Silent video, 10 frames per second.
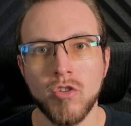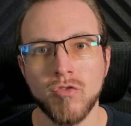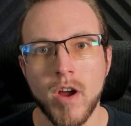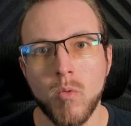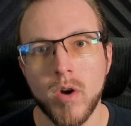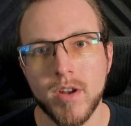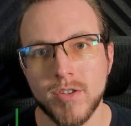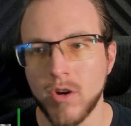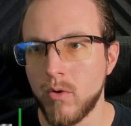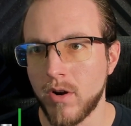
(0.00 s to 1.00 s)
All right, what
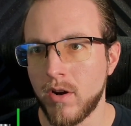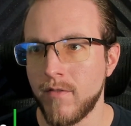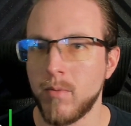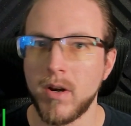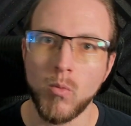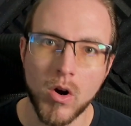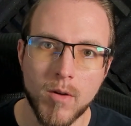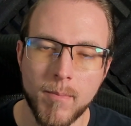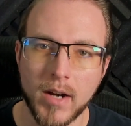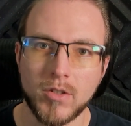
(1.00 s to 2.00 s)
is going on, everybody?
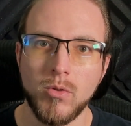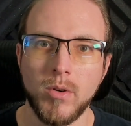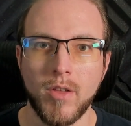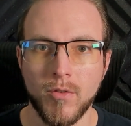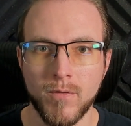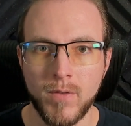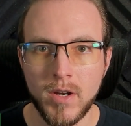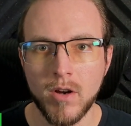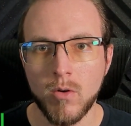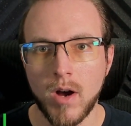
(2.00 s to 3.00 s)
Welcome back to another
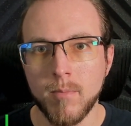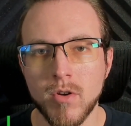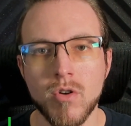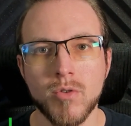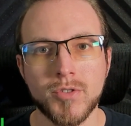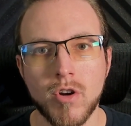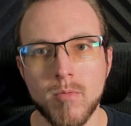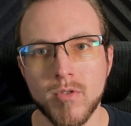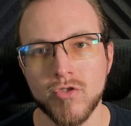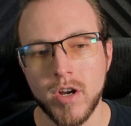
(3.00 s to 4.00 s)
video. I'm your host,
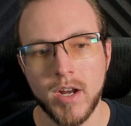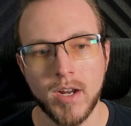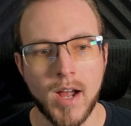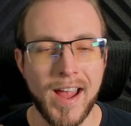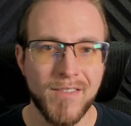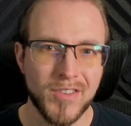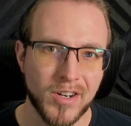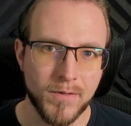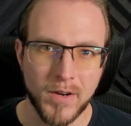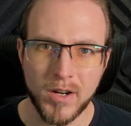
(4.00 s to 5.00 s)
Cobra Trading. I haven't
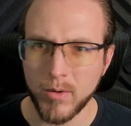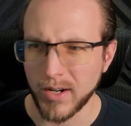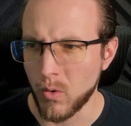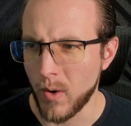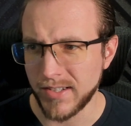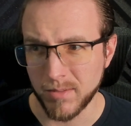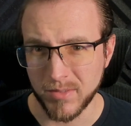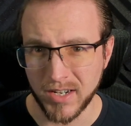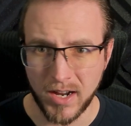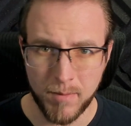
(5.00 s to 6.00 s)
done a video in quite
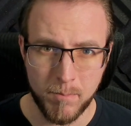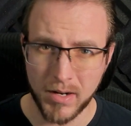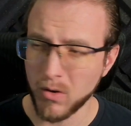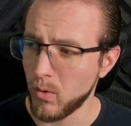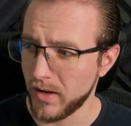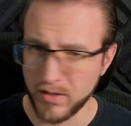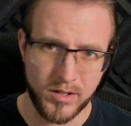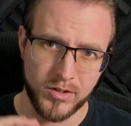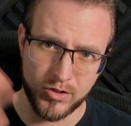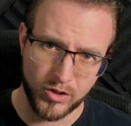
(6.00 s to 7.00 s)
some time. Bitcoin
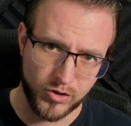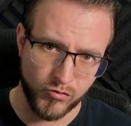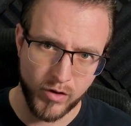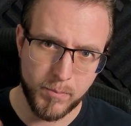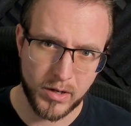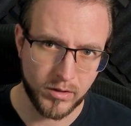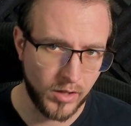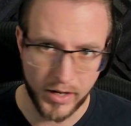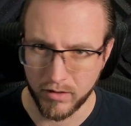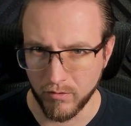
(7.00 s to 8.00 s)
is just ripping
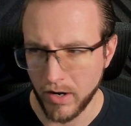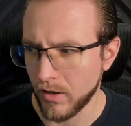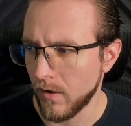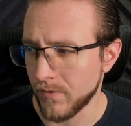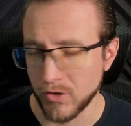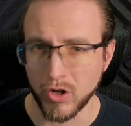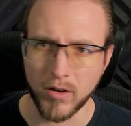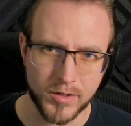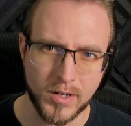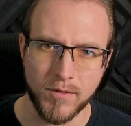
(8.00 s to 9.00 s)
like right off the
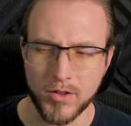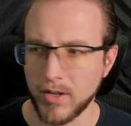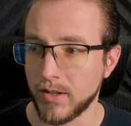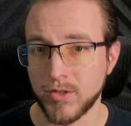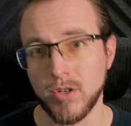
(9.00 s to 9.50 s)
charts and everything.